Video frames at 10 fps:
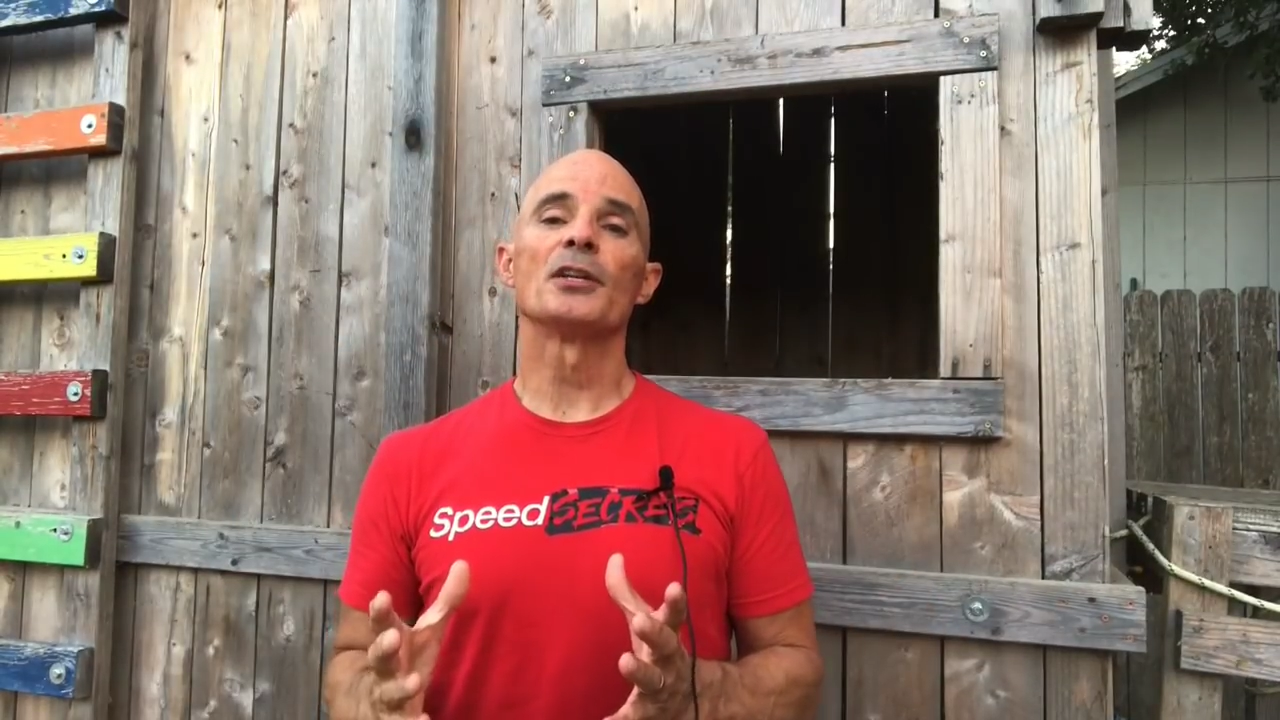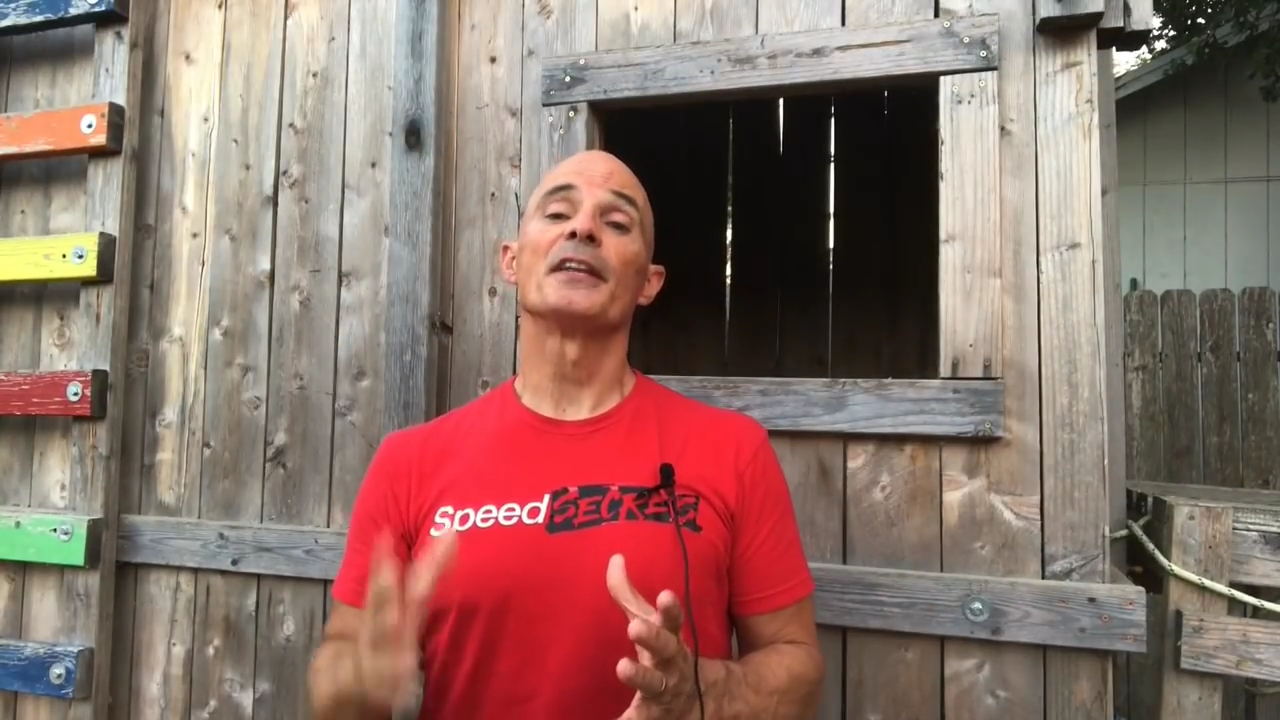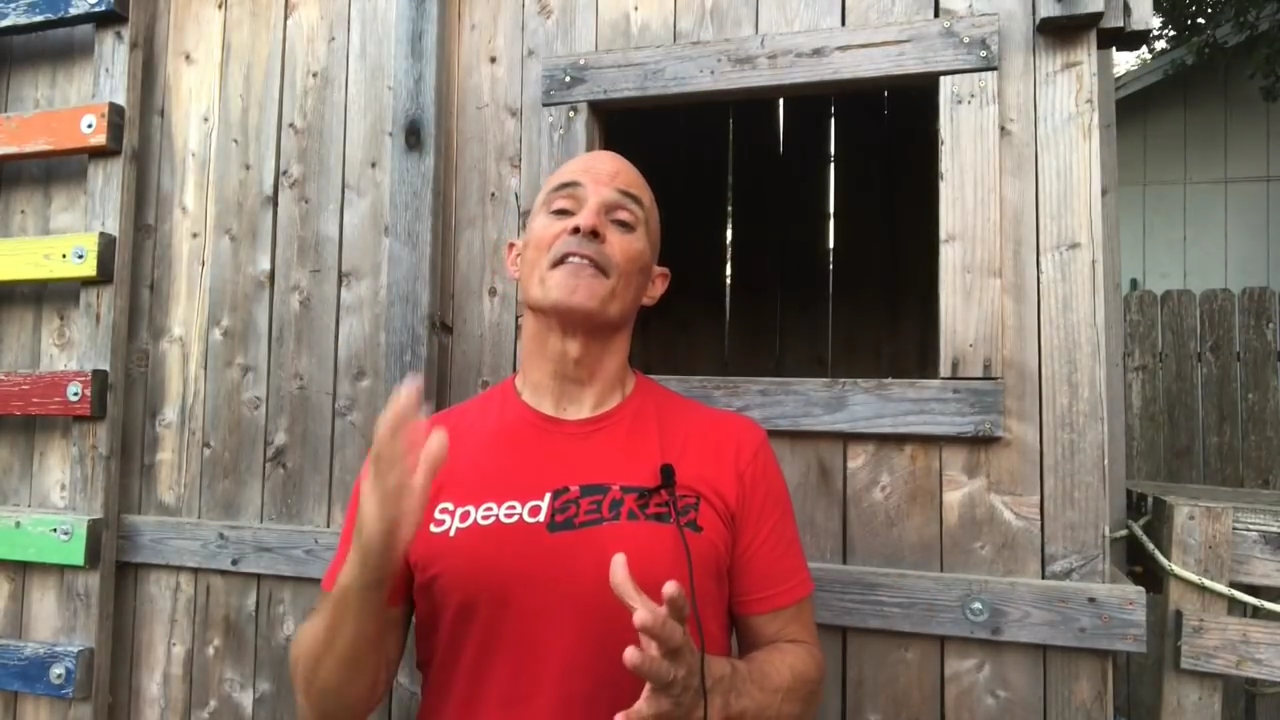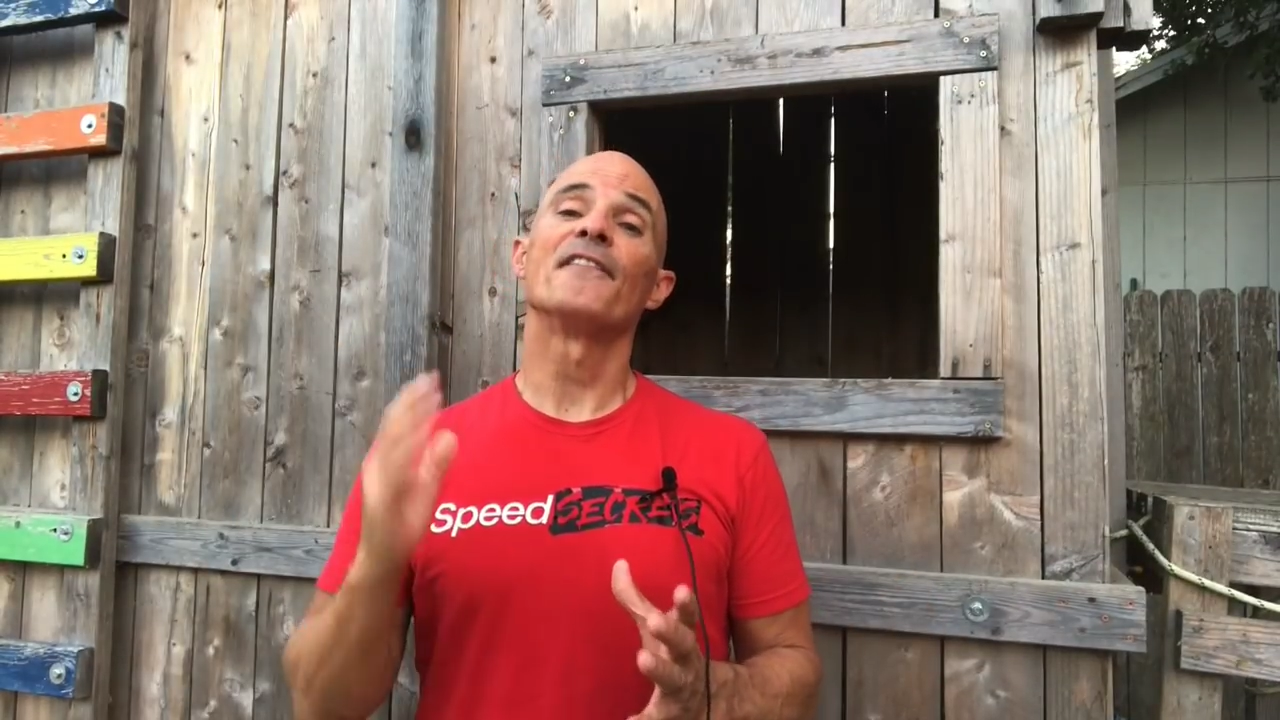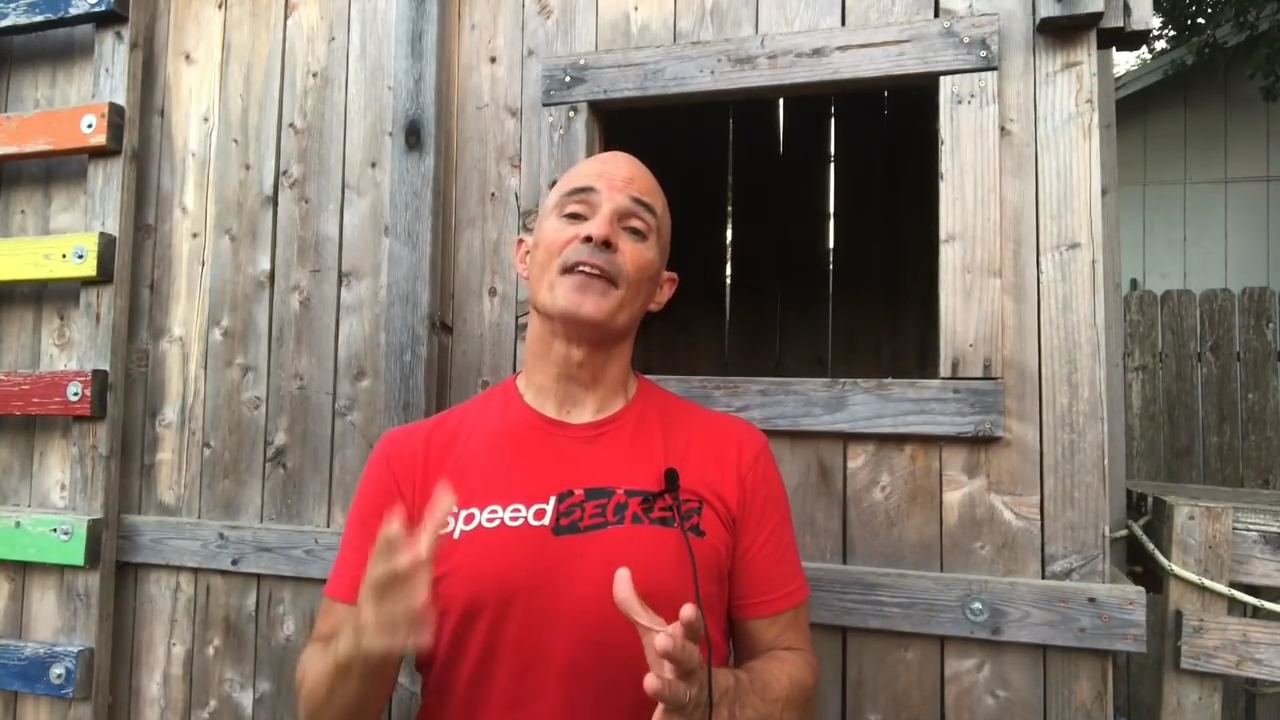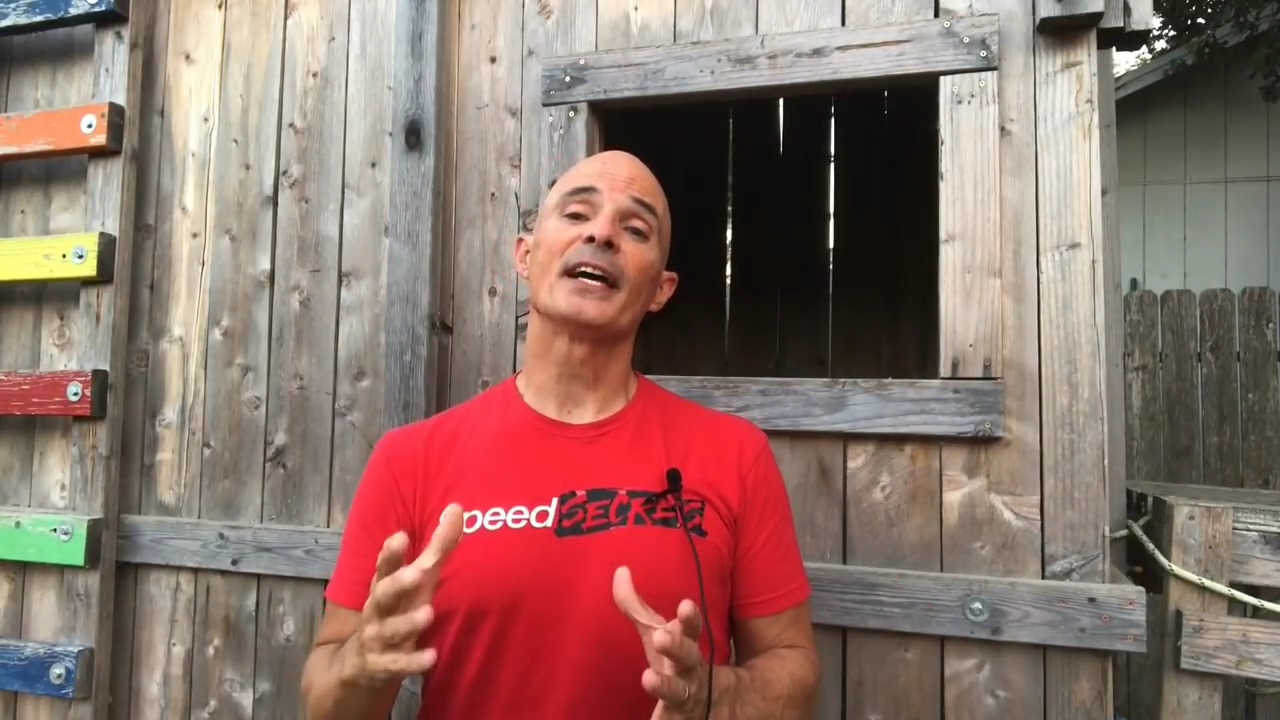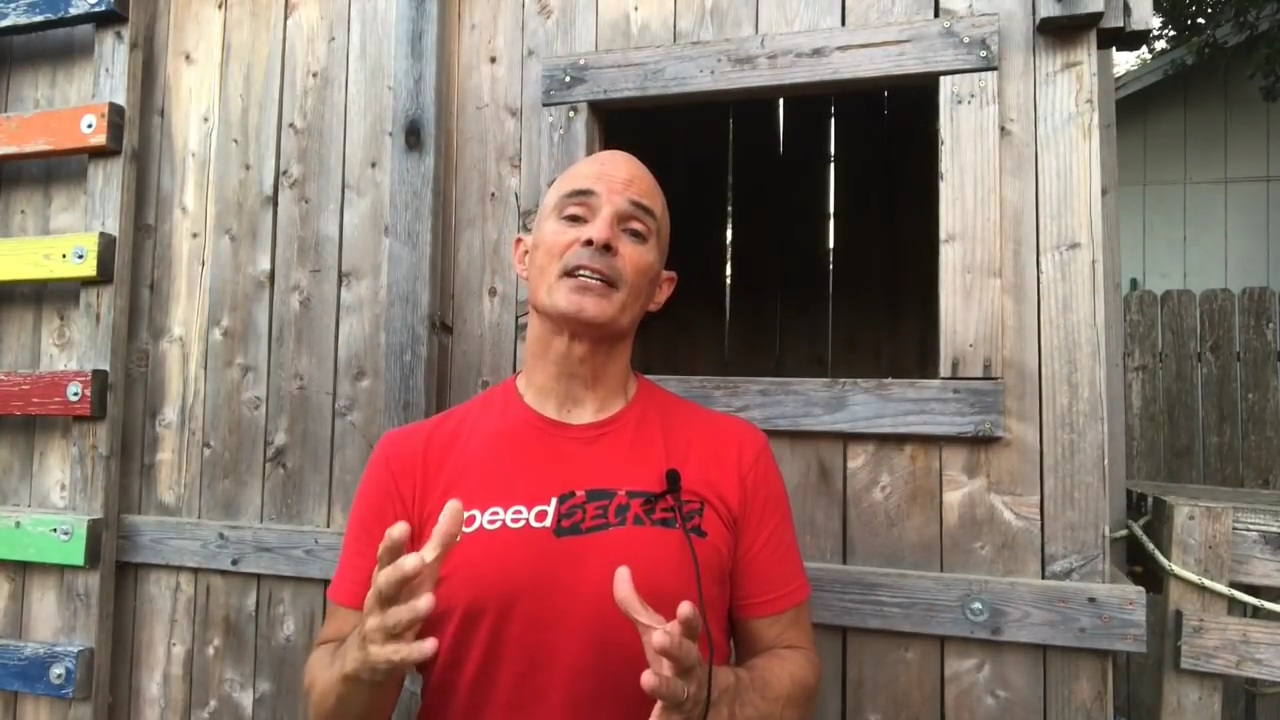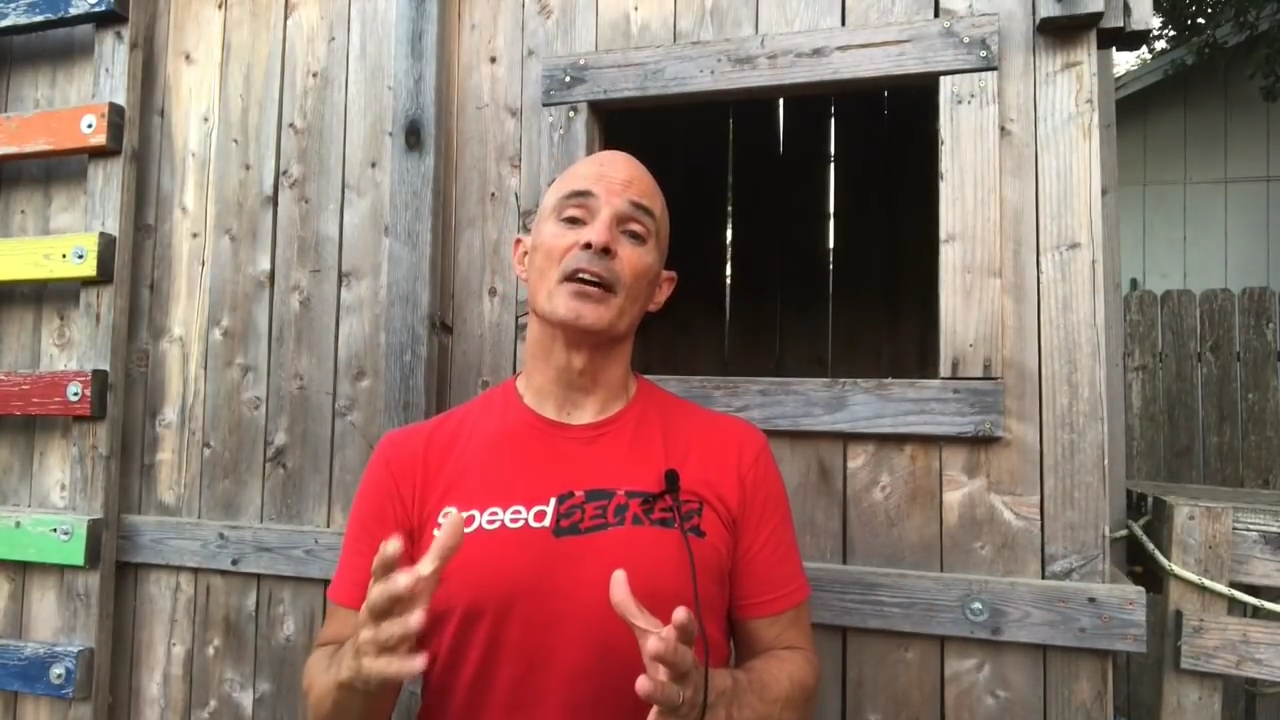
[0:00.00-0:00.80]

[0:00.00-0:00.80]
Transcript: at the effect